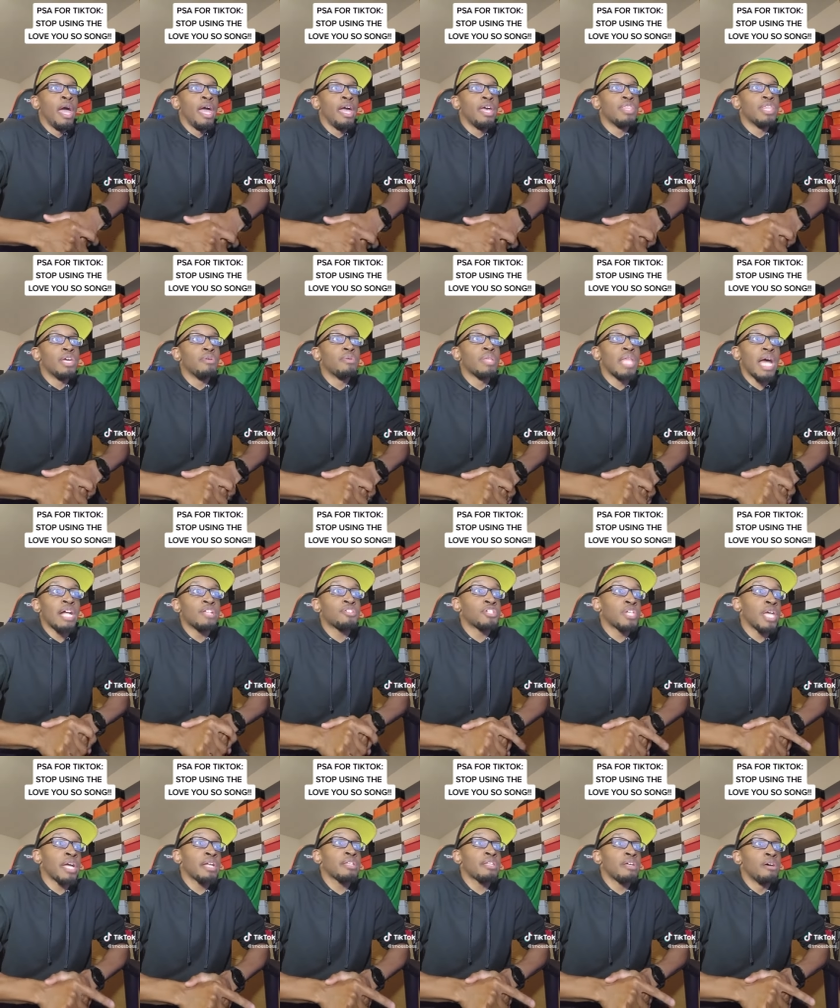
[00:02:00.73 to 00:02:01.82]
And then when I
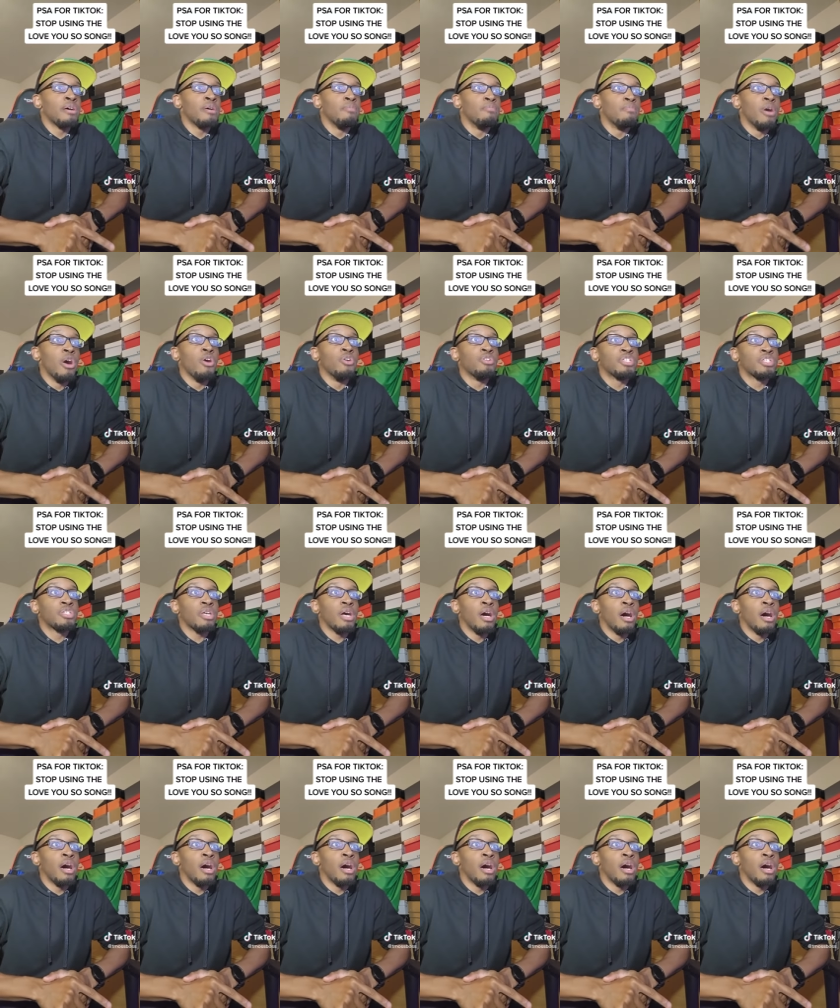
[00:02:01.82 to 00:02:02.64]
checked the most,